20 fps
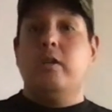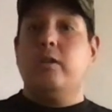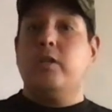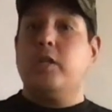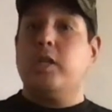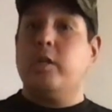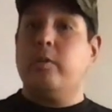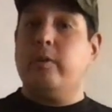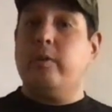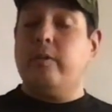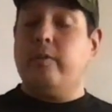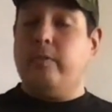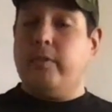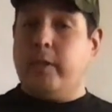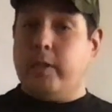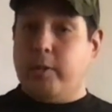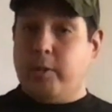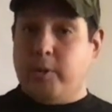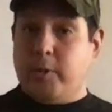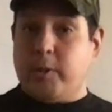To
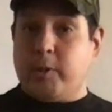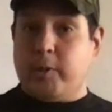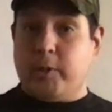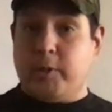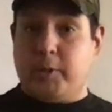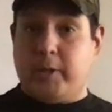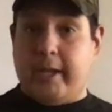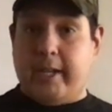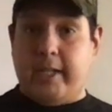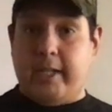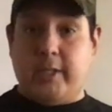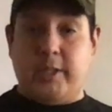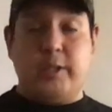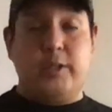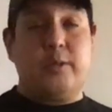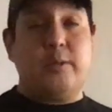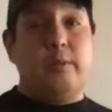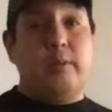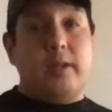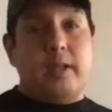review those
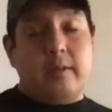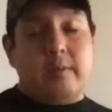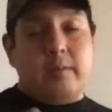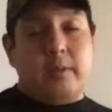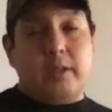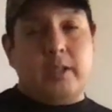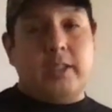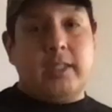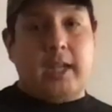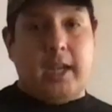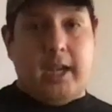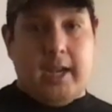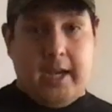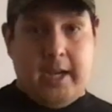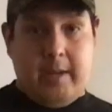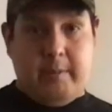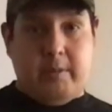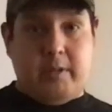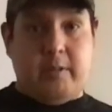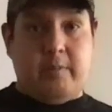strategies one more
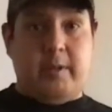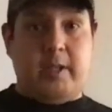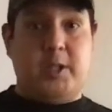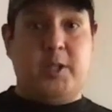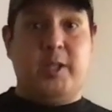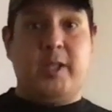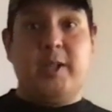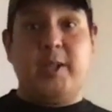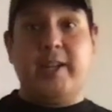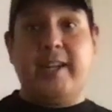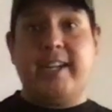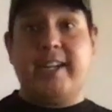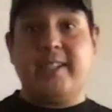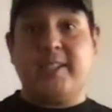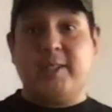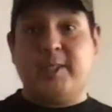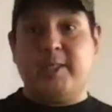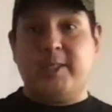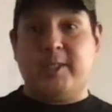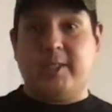time to make sure that you guys
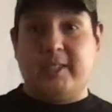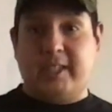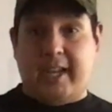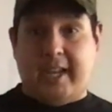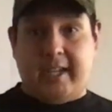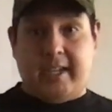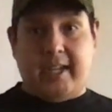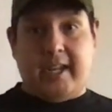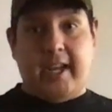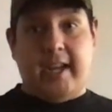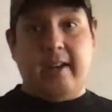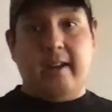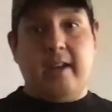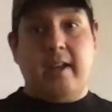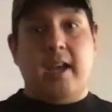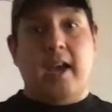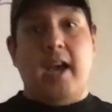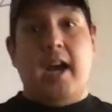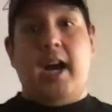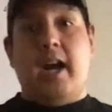are understanding it,
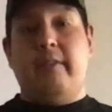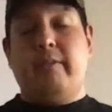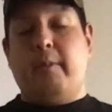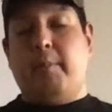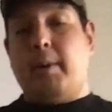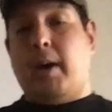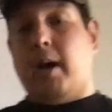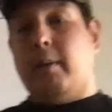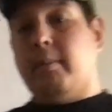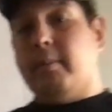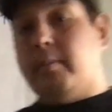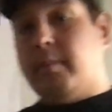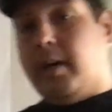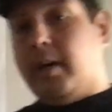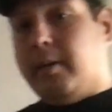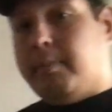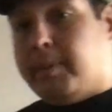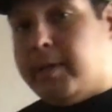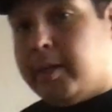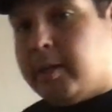I have a problem
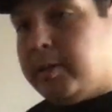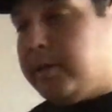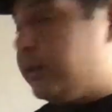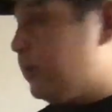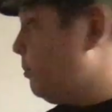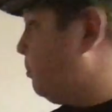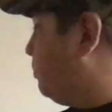up here on the